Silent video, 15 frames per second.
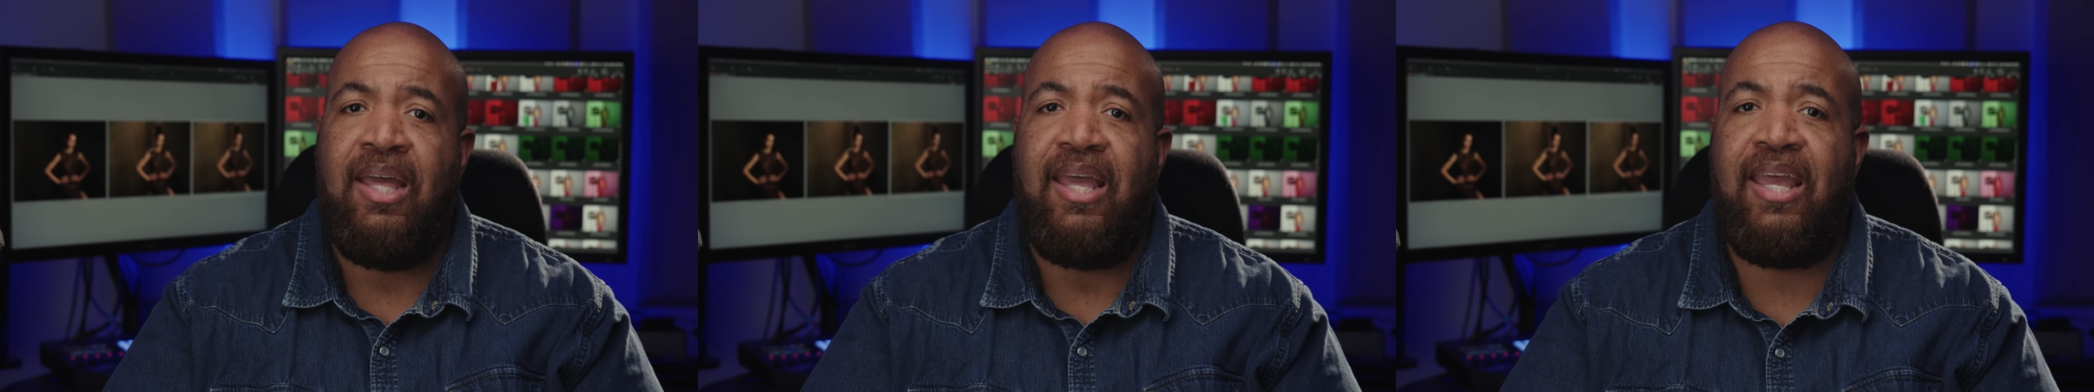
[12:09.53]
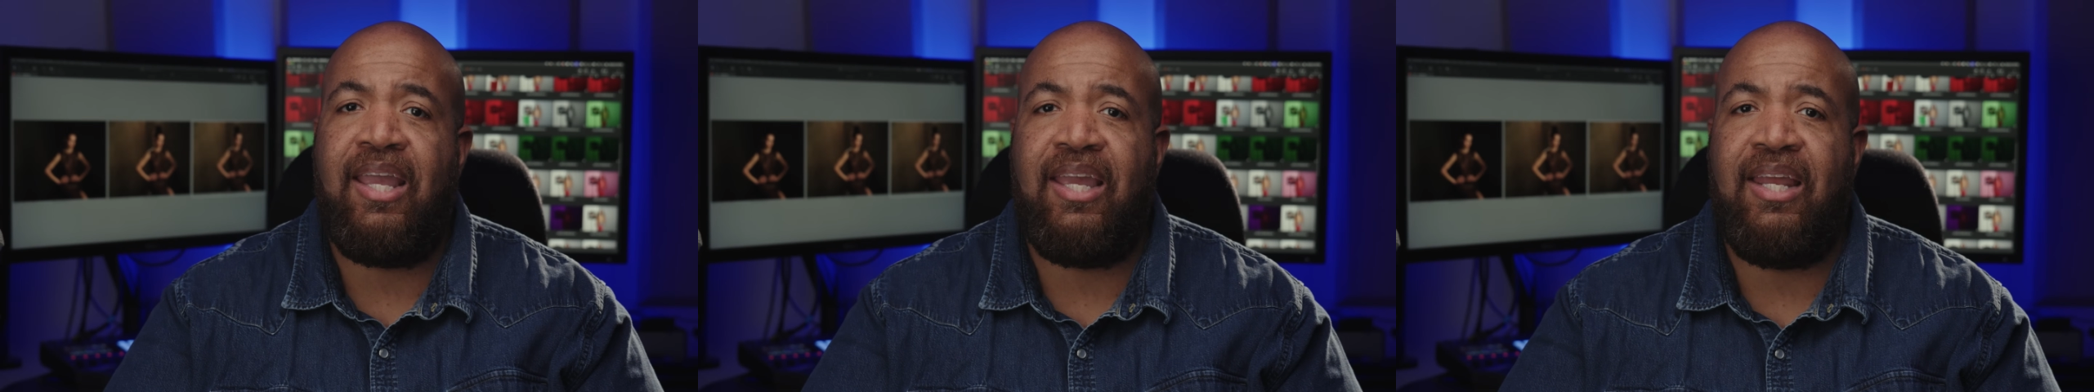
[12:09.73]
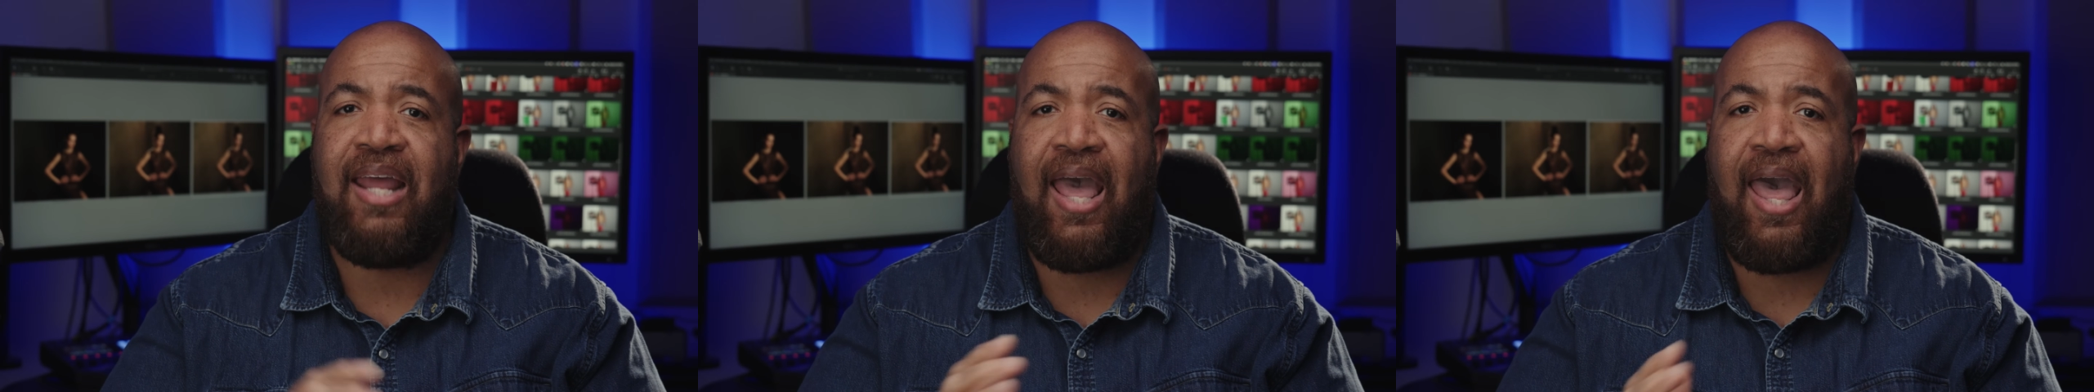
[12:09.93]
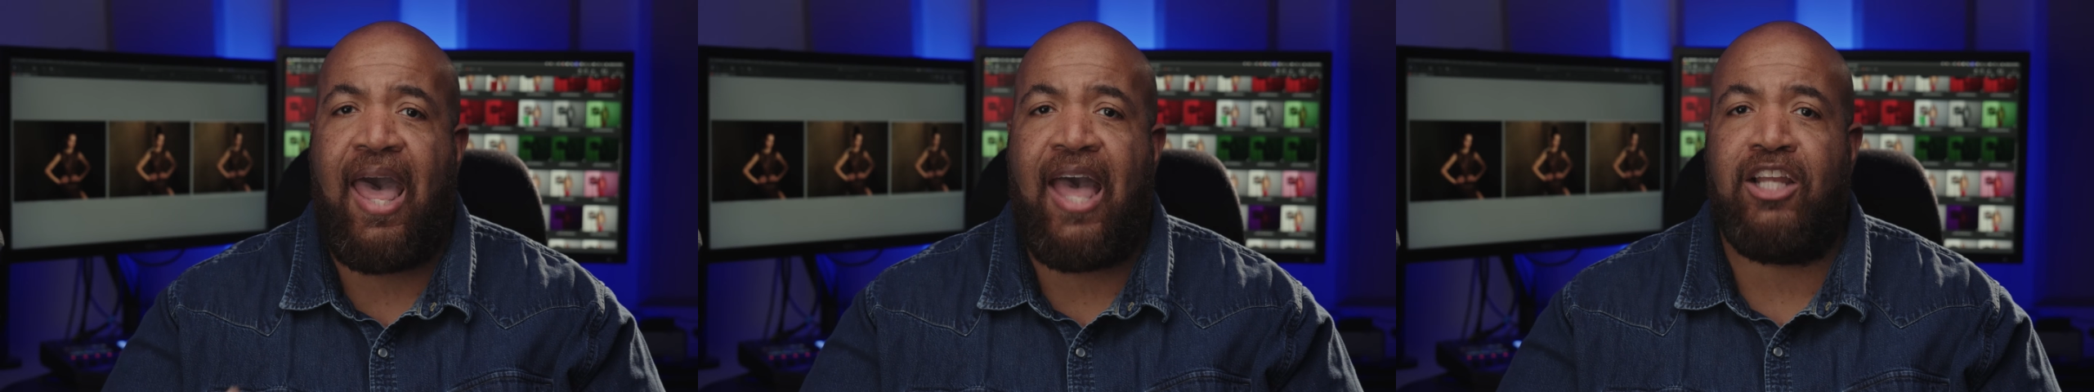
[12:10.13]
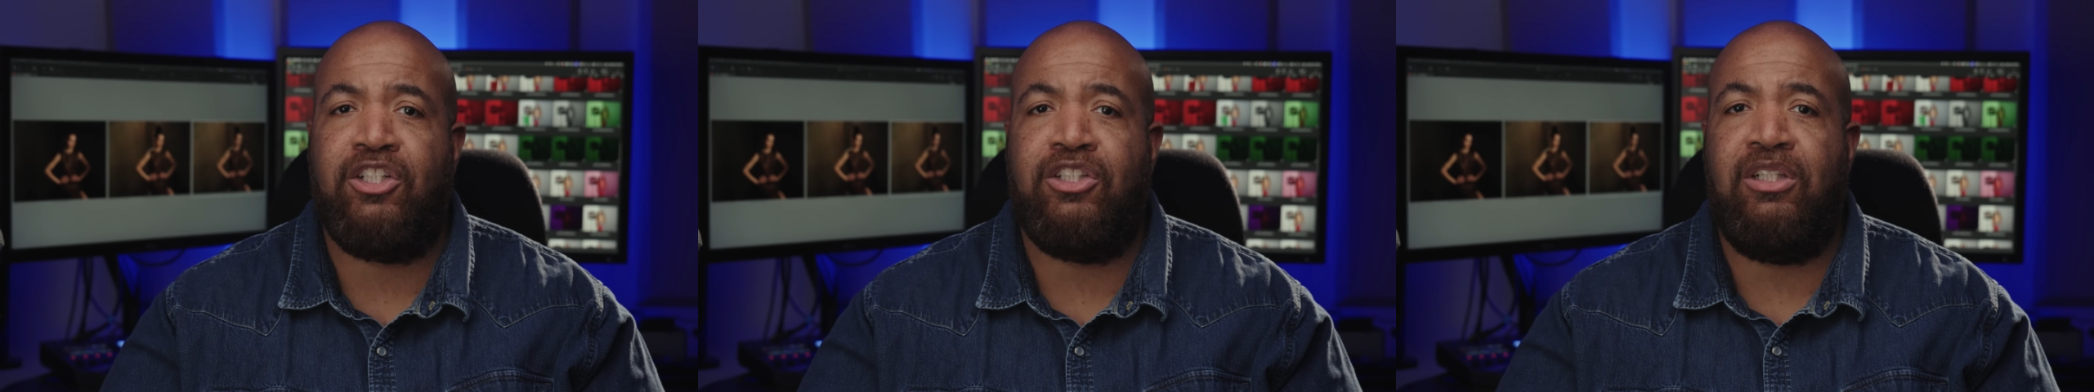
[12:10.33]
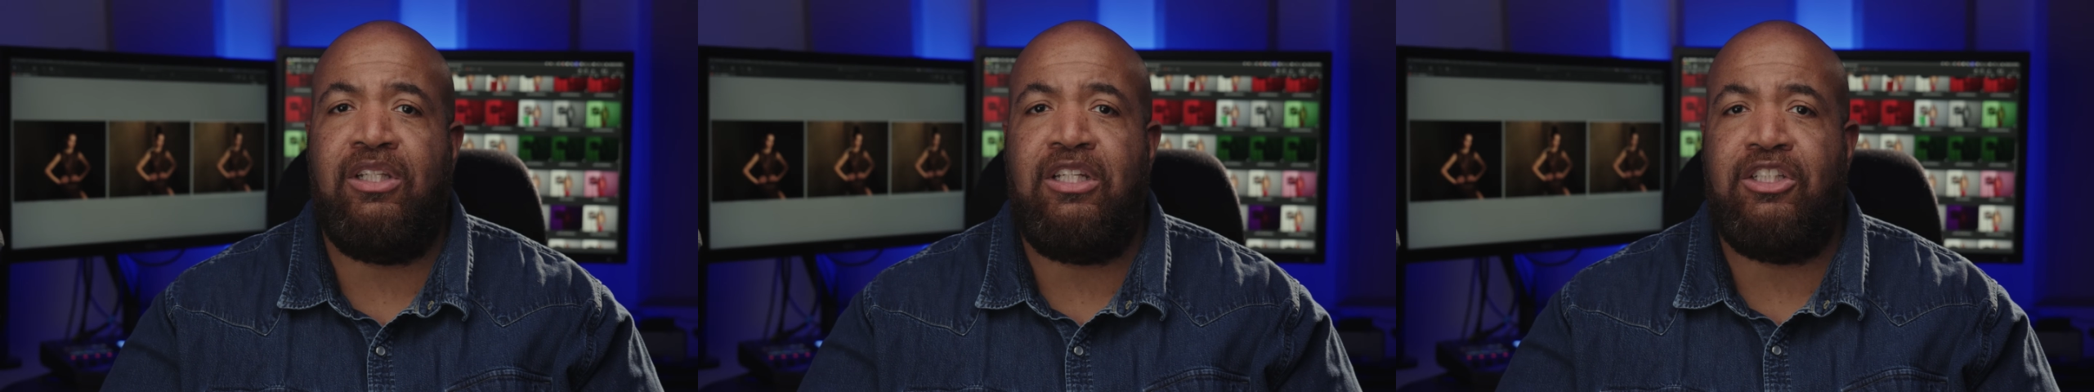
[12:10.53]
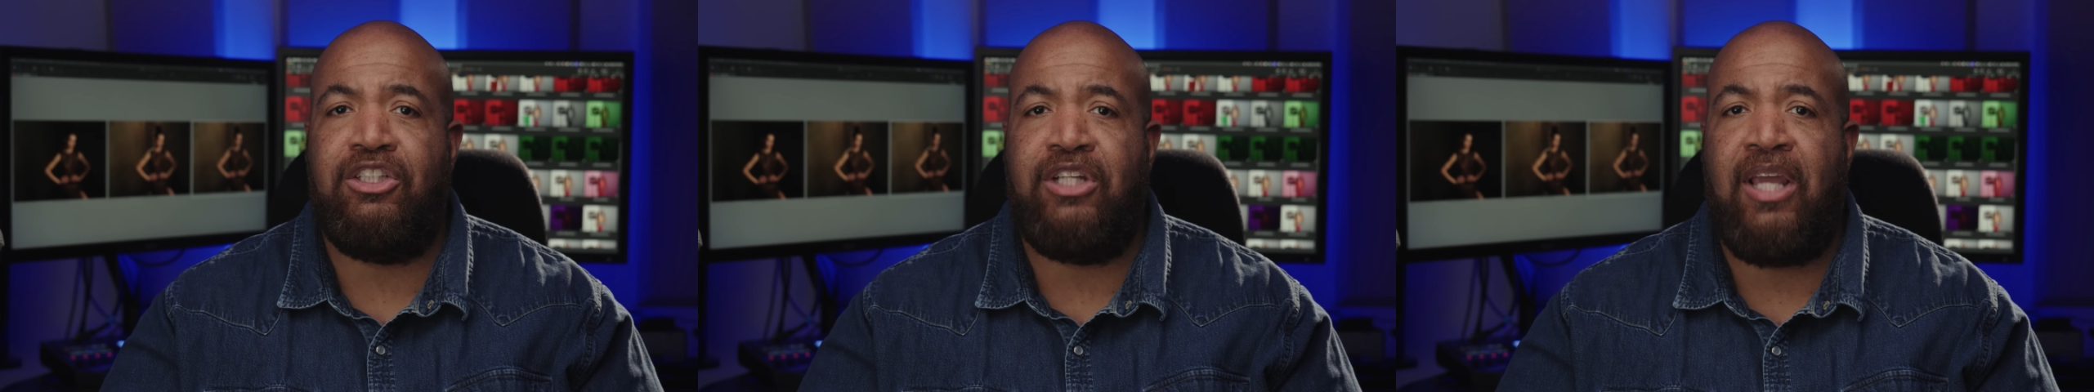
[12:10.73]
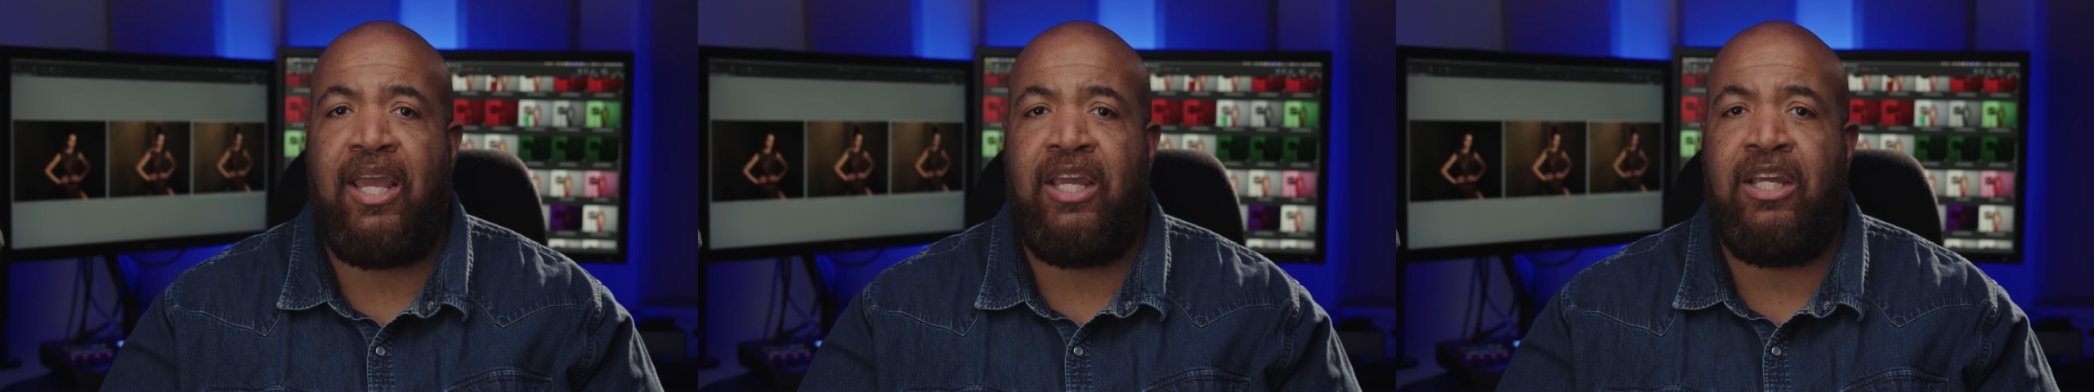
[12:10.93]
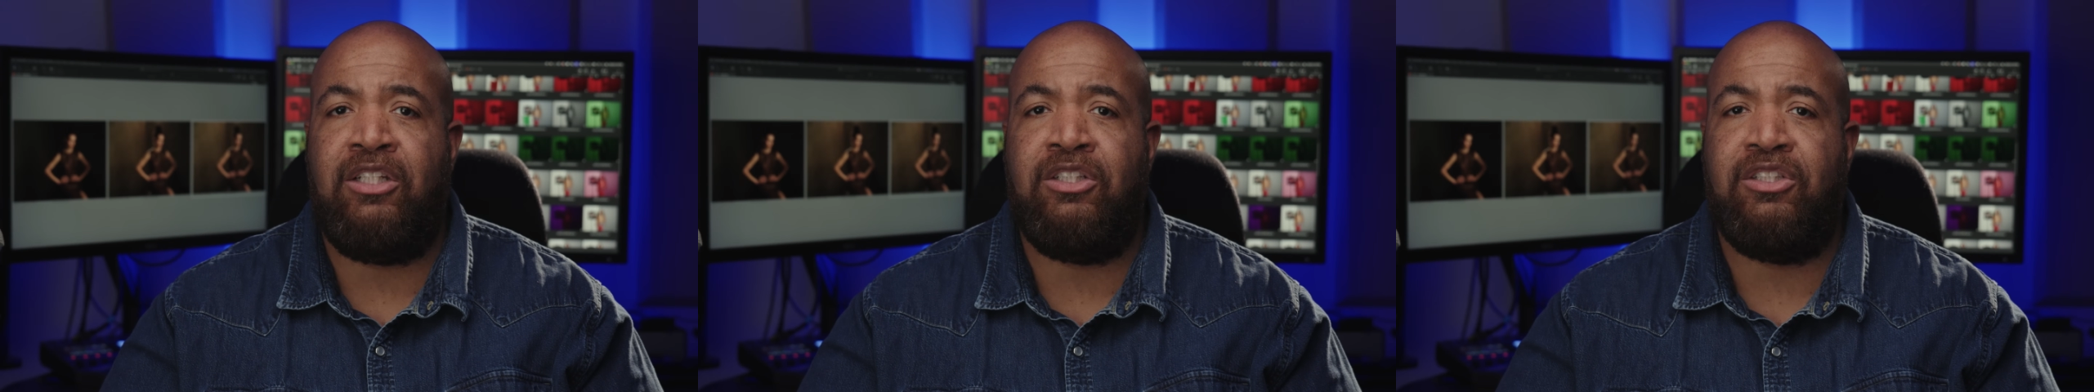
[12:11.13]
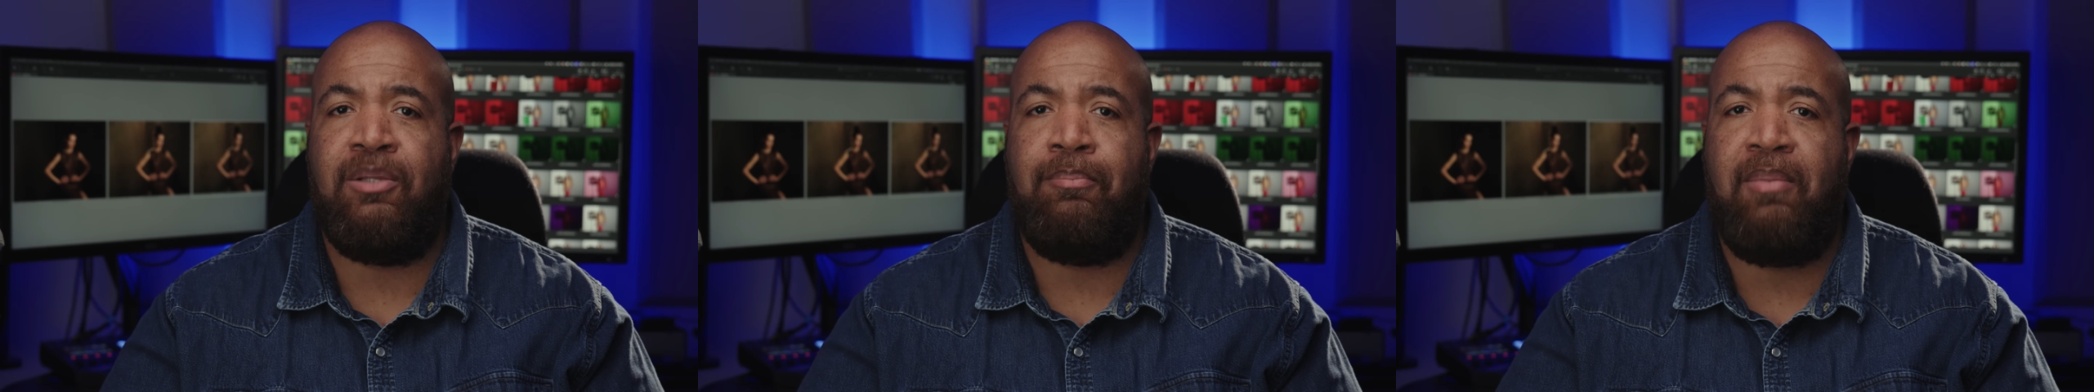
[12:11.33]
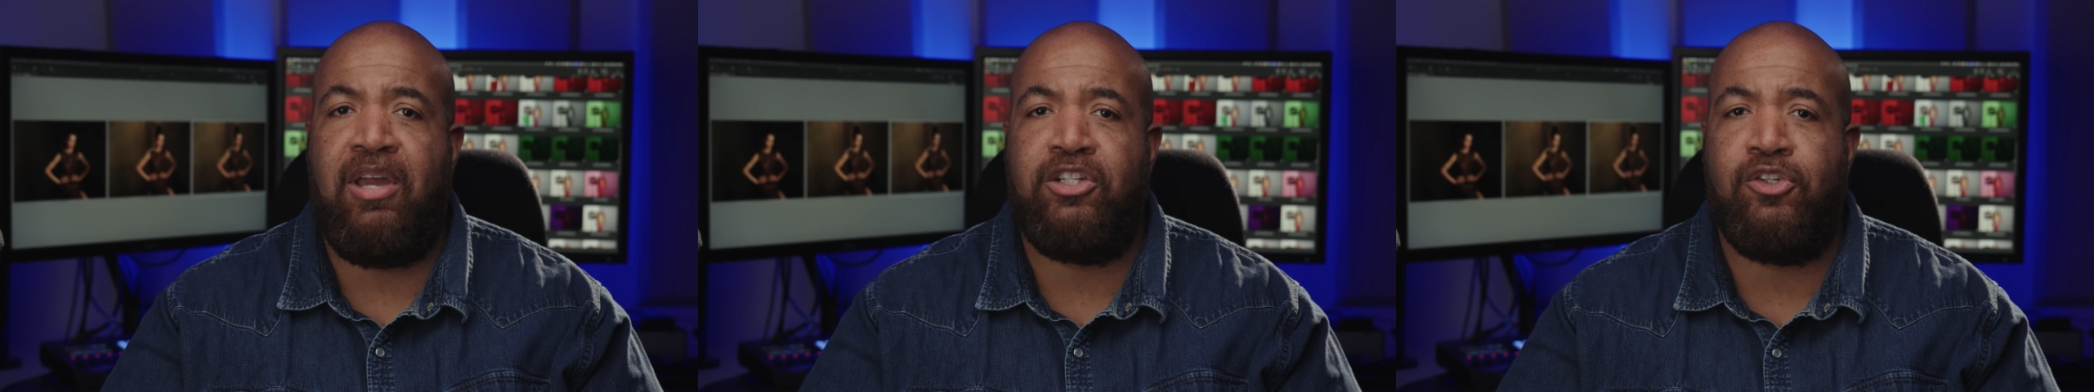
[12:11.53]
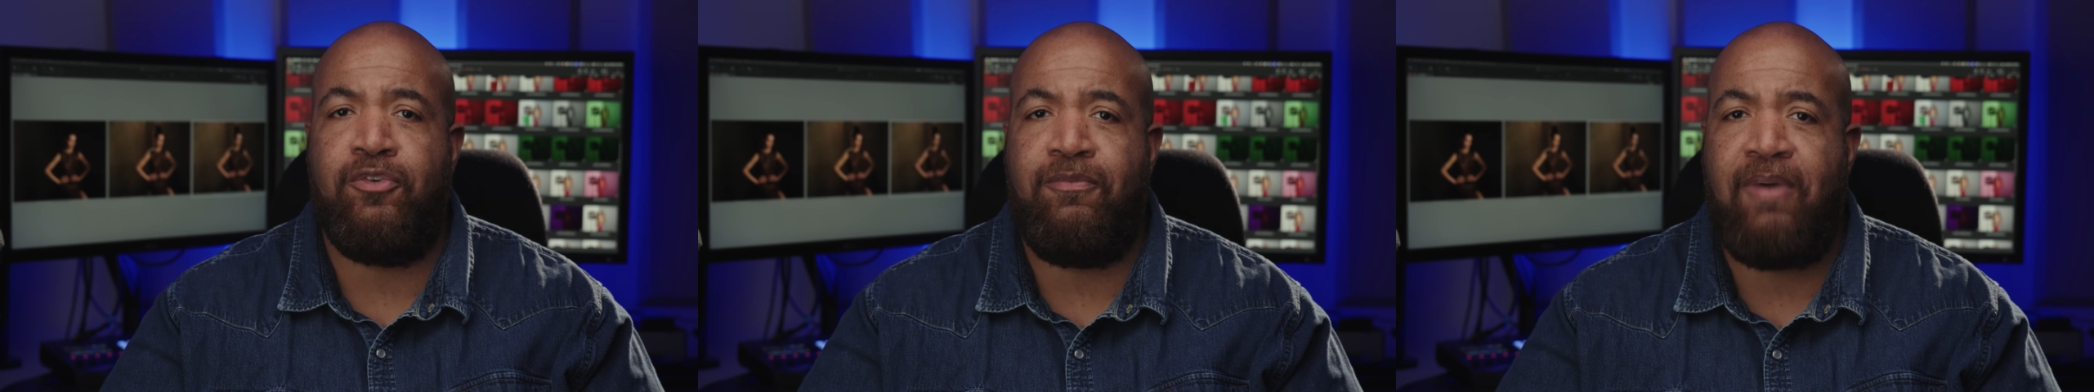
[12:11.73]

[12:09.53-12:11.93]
it can actually change the measured